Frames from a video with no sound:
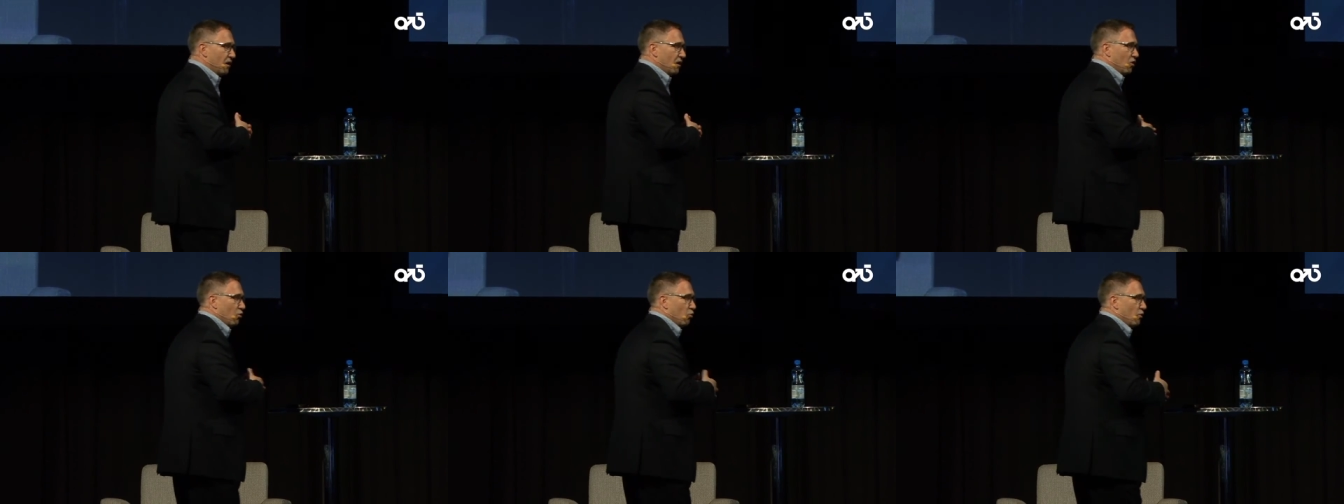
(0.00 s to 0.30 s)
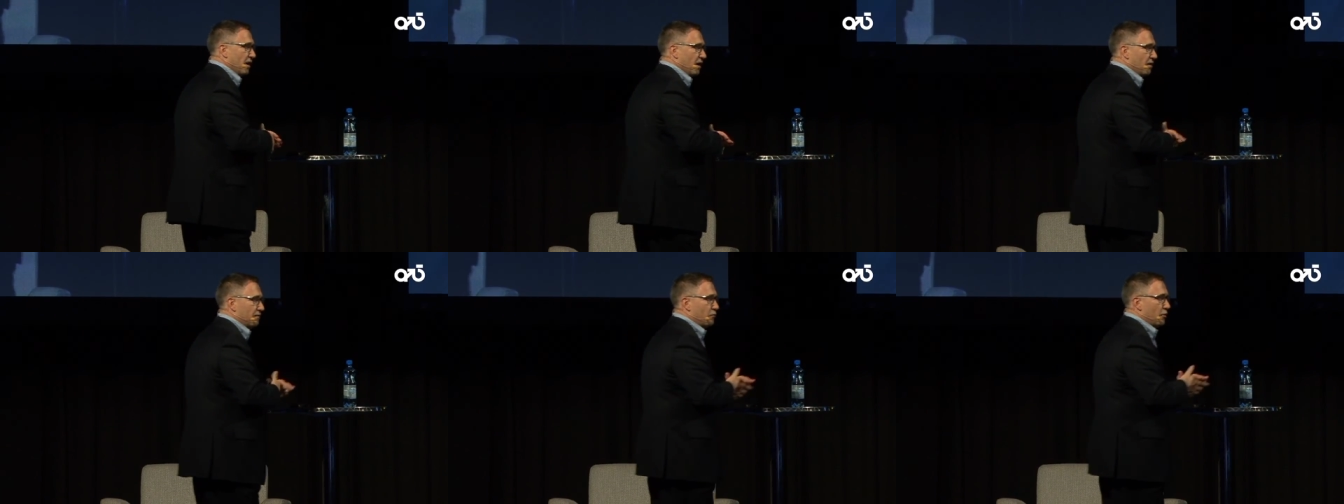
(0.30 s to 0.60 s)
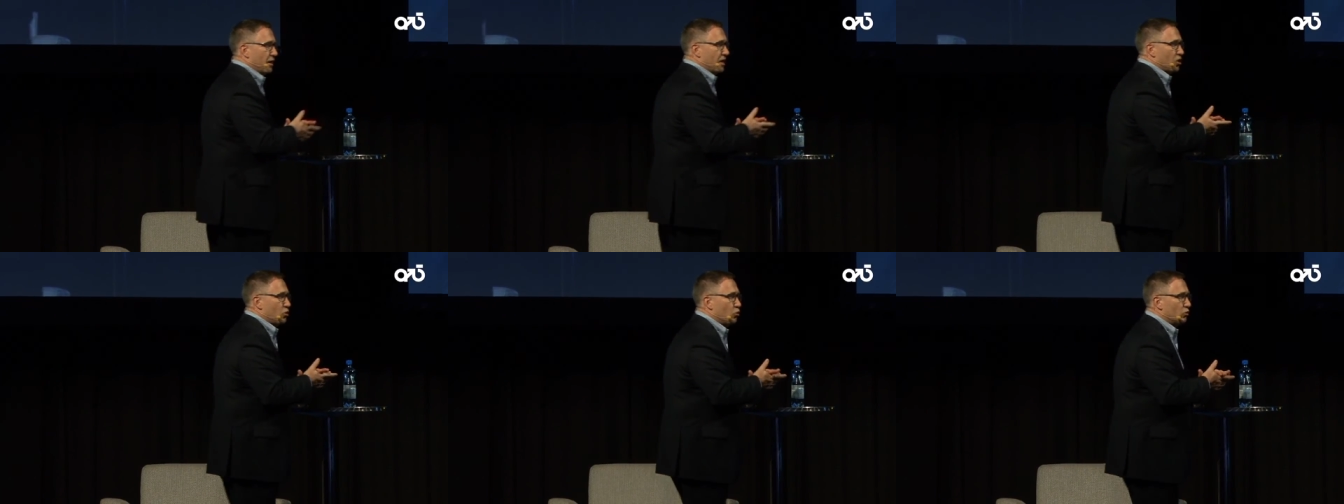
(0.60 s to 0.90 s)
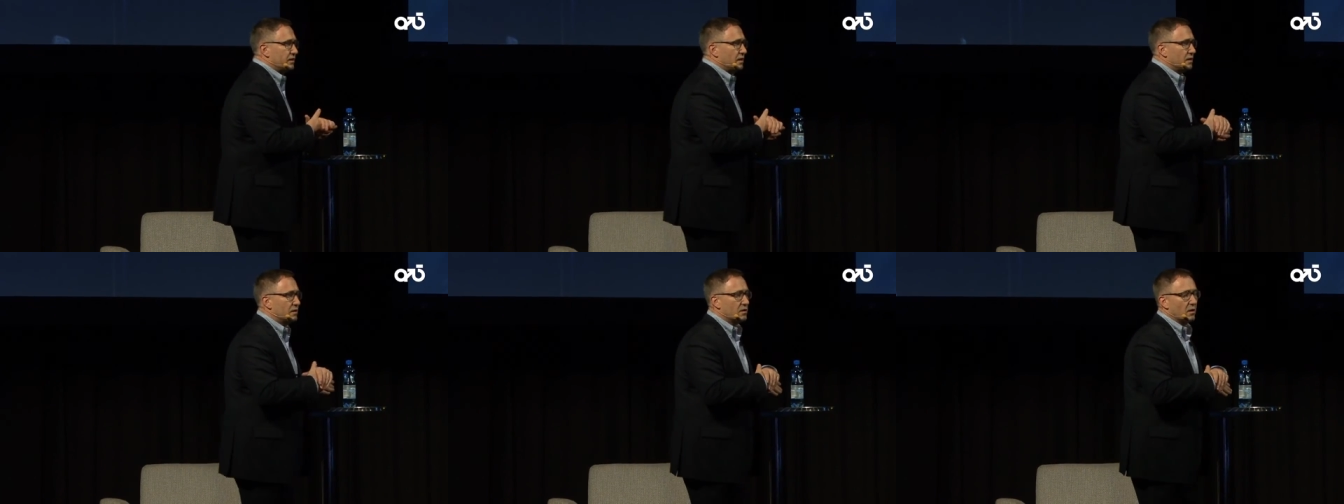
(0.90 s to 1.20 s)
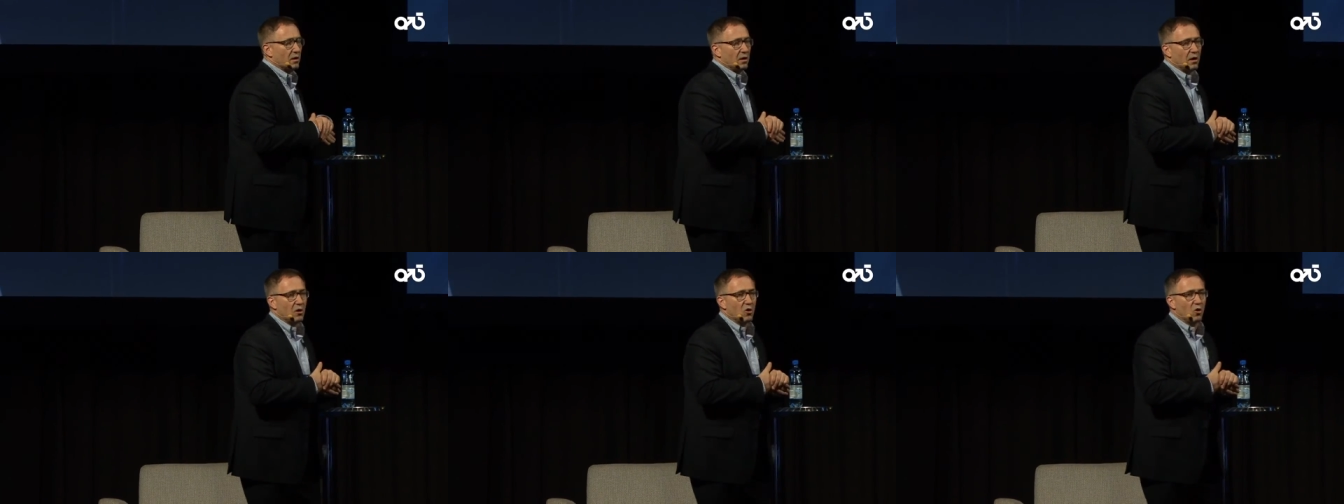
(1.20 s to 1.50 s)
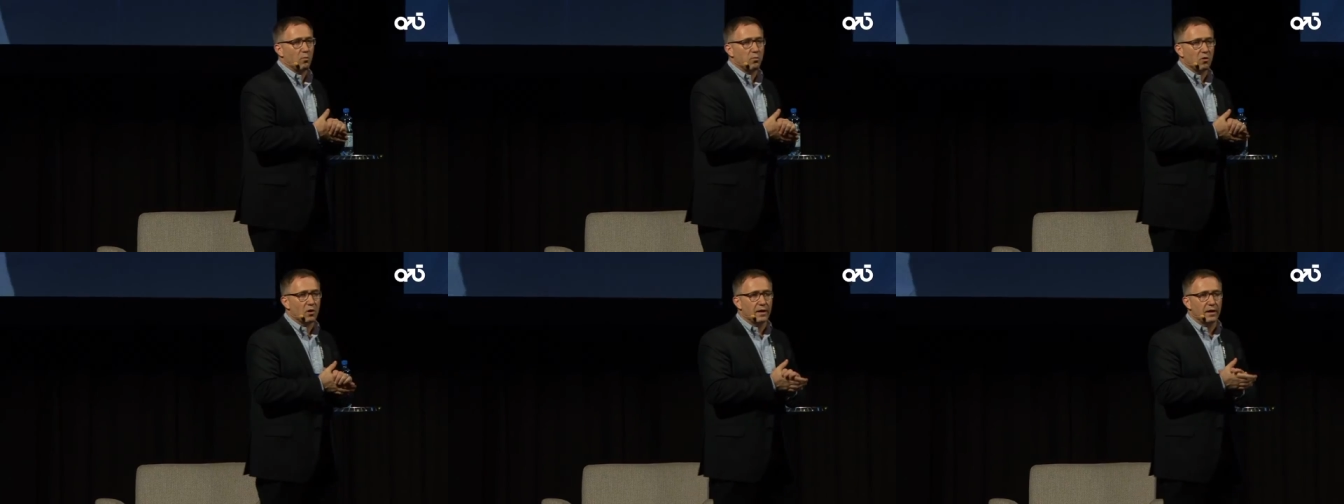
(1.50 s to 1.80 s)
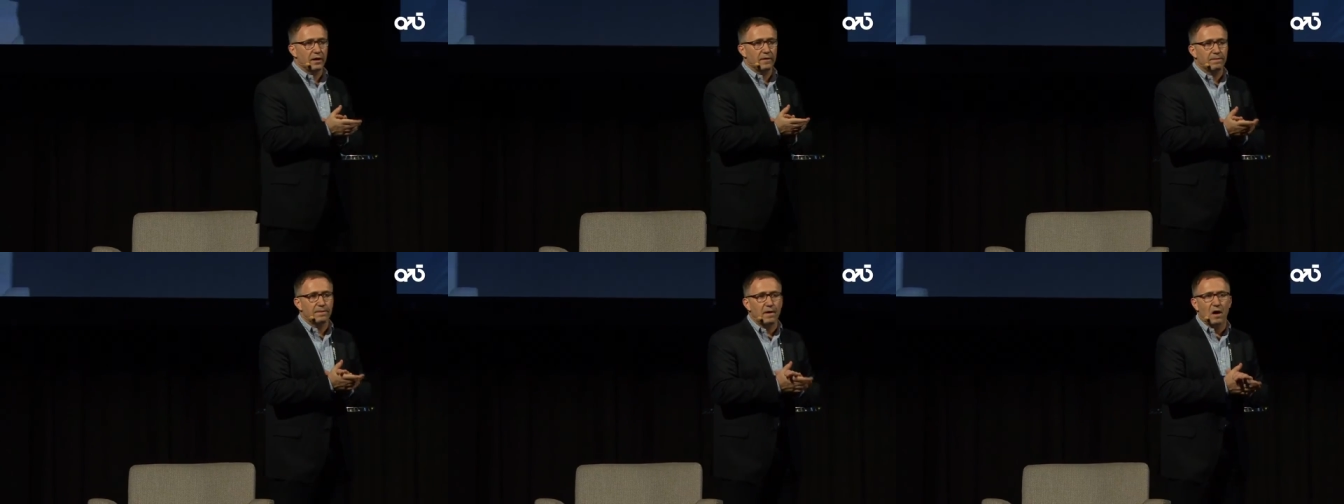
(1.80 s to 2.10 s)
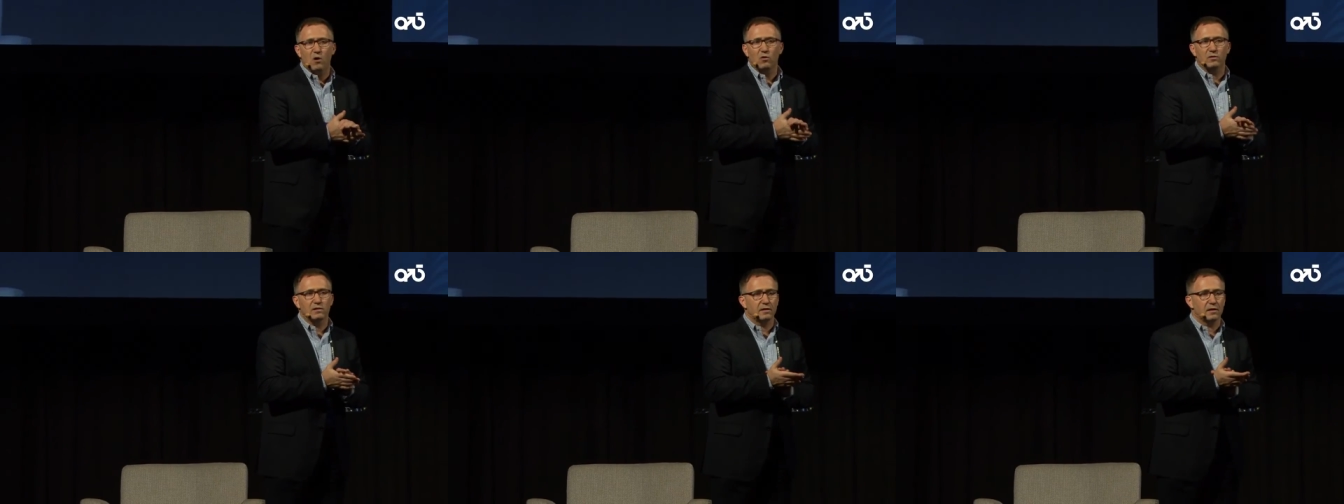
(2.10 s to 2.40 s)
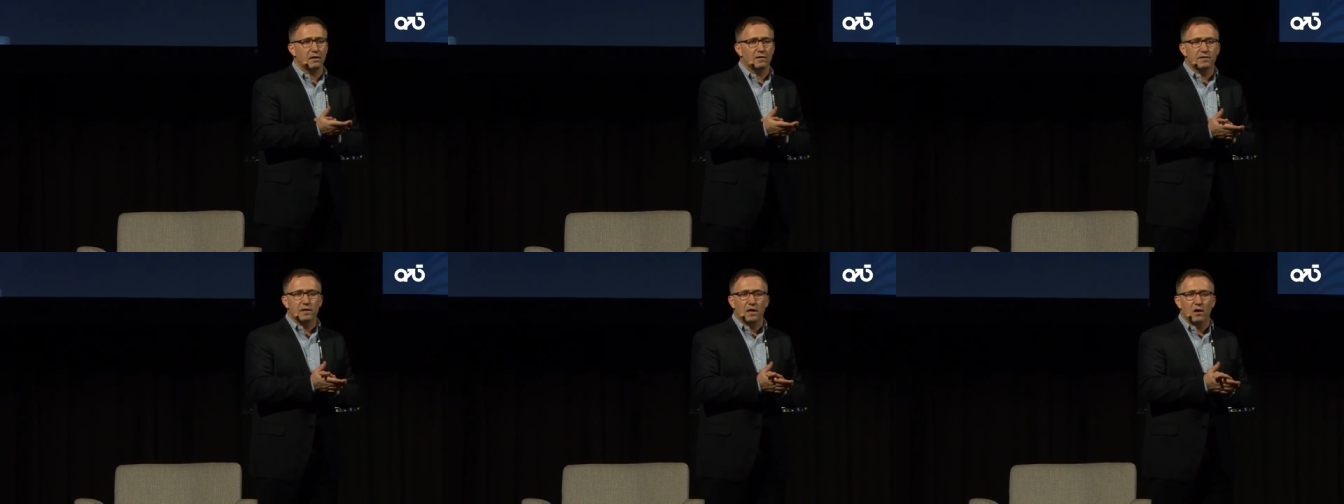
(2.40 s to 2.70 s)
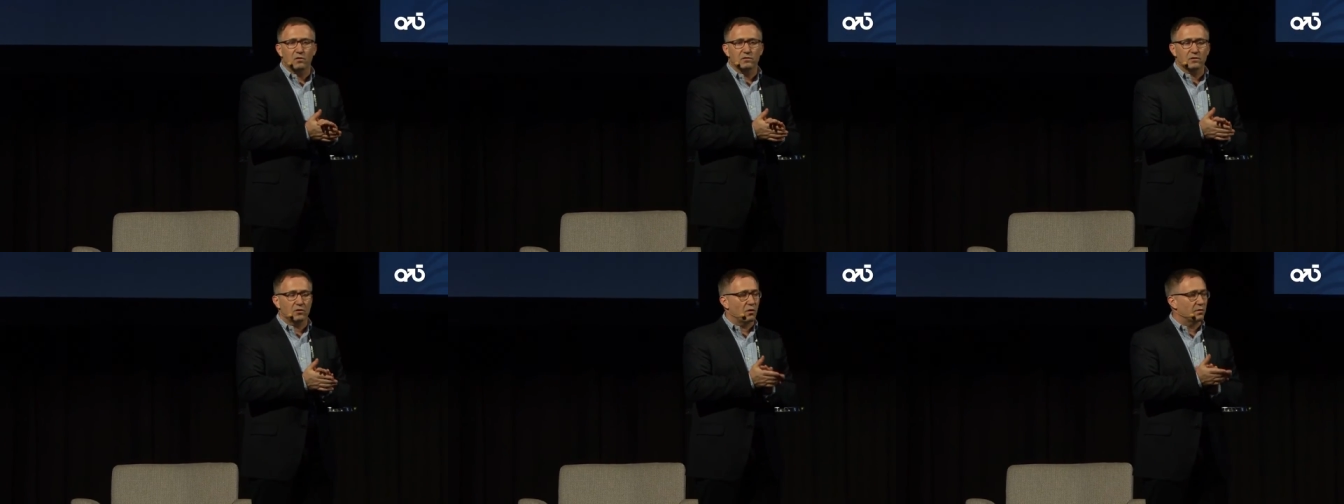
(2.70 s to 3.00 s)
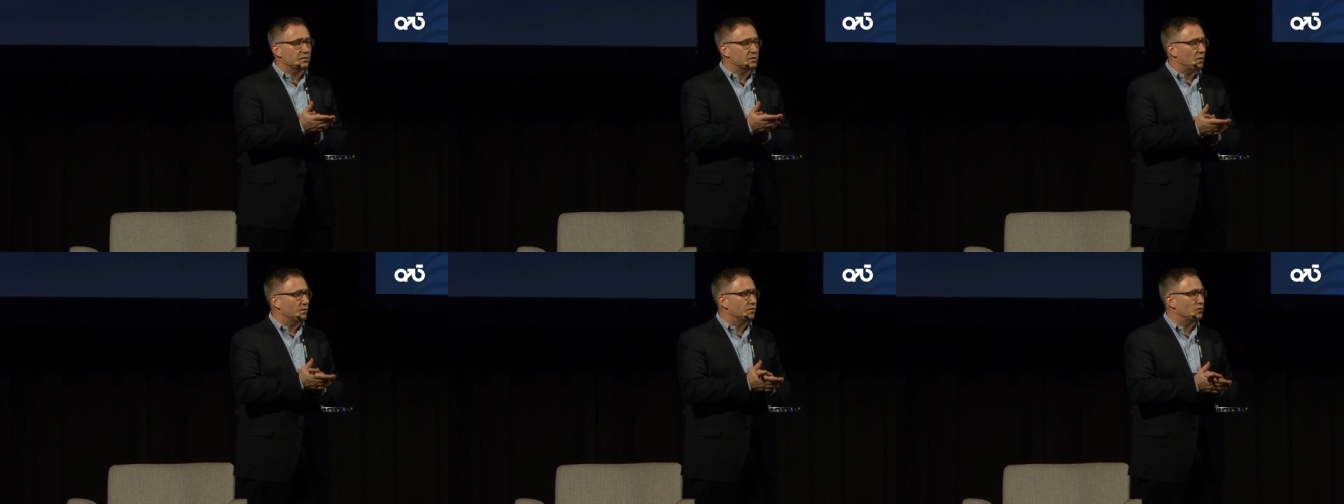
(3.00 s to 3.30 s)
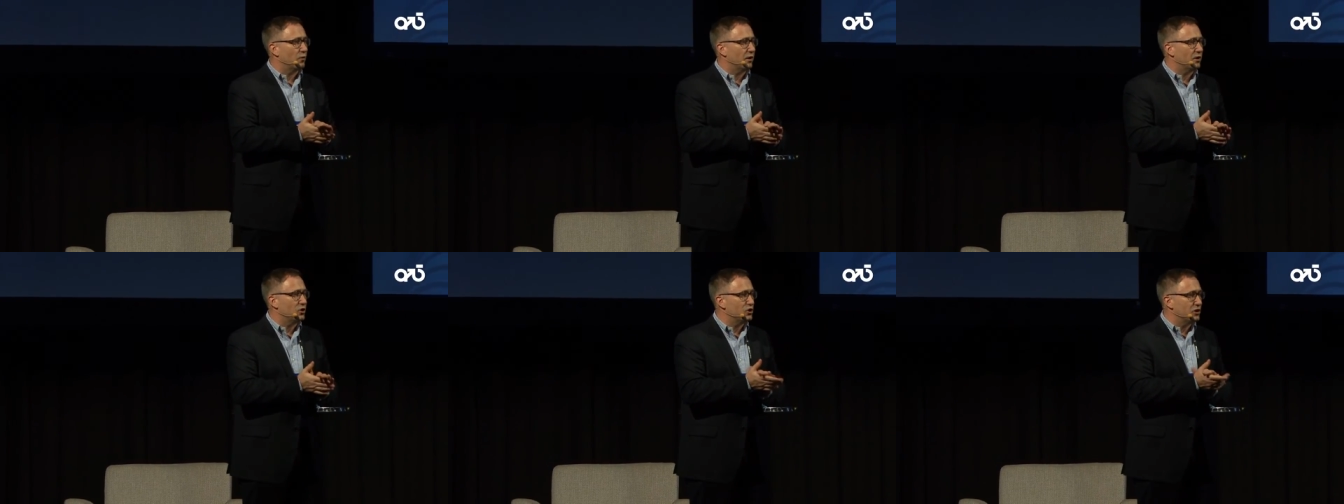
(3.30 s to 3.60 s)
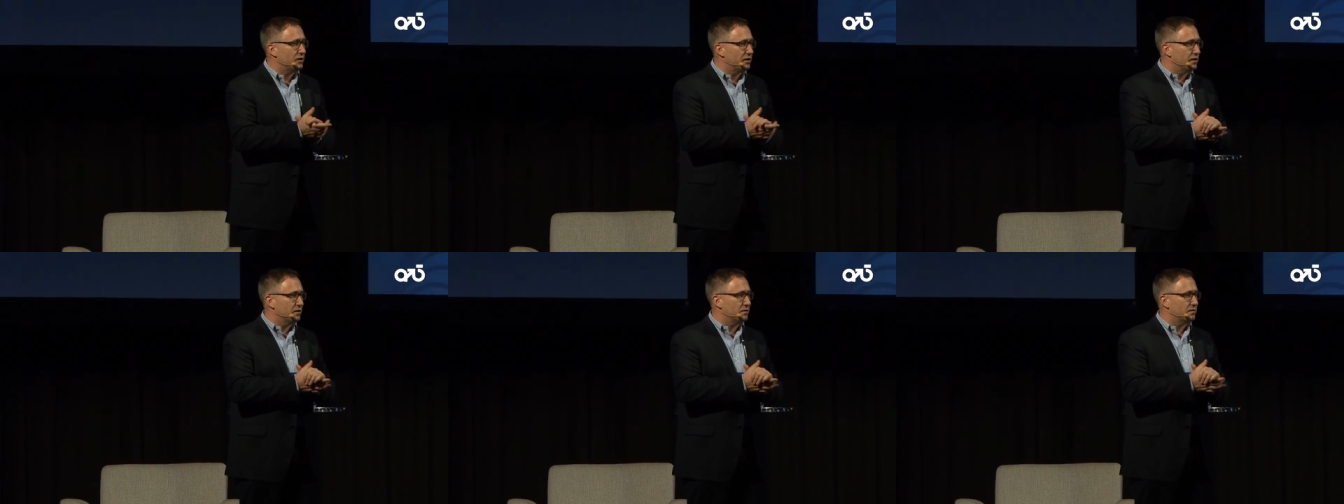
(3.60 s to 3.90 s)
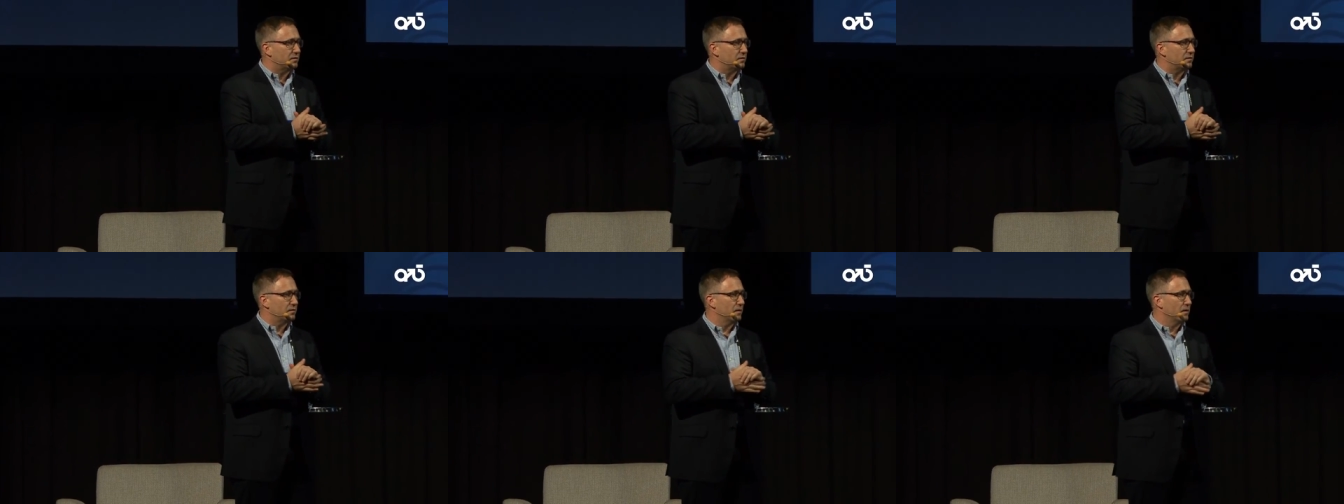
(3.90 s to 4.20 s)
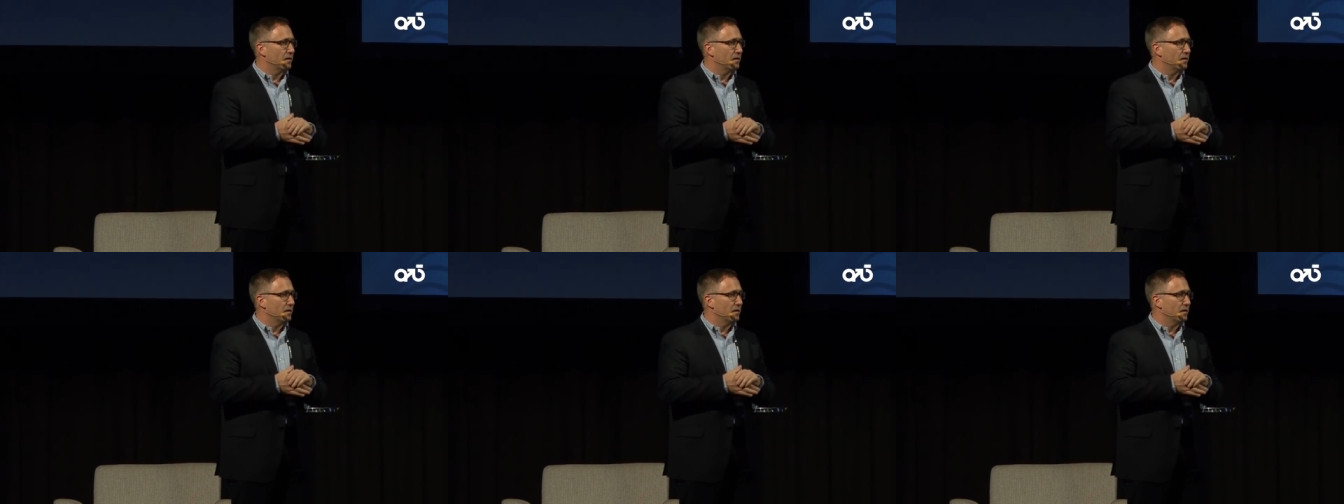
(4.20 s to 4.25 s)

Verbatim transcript: We have recruited uh, globally thousands and thousands of software engineers.